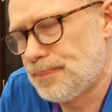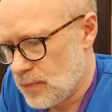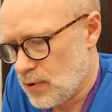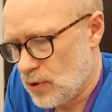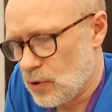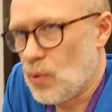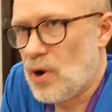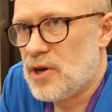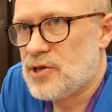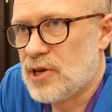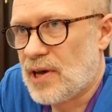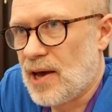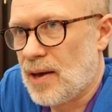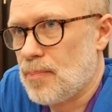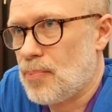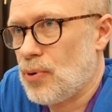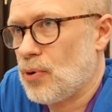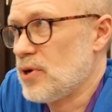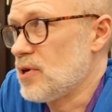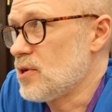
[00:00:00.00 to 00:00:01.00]
The other way to
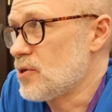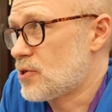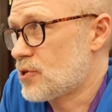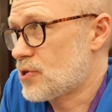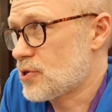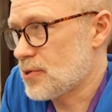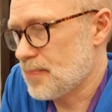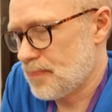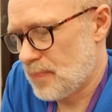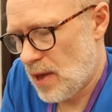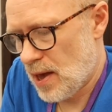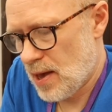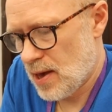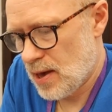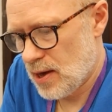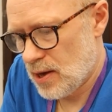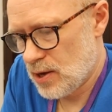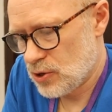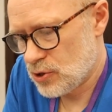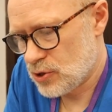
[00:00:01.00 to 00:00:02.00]
gain points
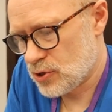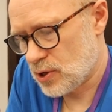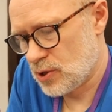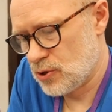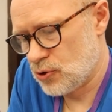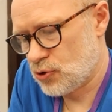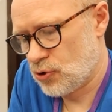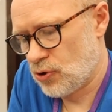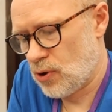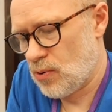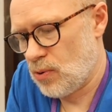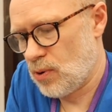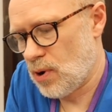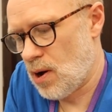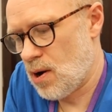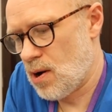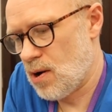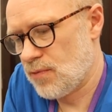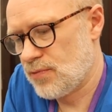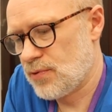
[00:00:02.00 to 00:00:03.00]
is control
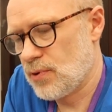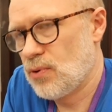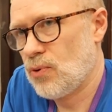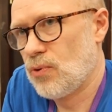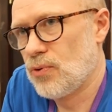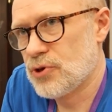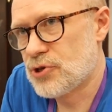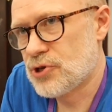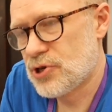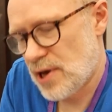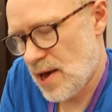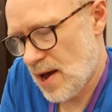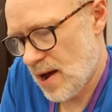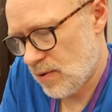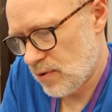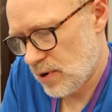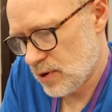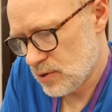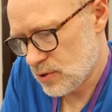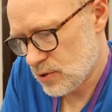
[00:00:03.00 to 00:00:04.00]
of all the sea
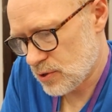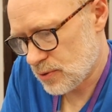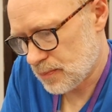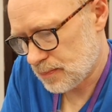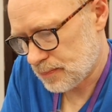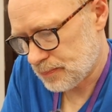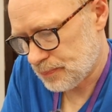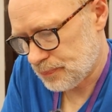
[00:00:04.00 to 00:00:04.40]
areas.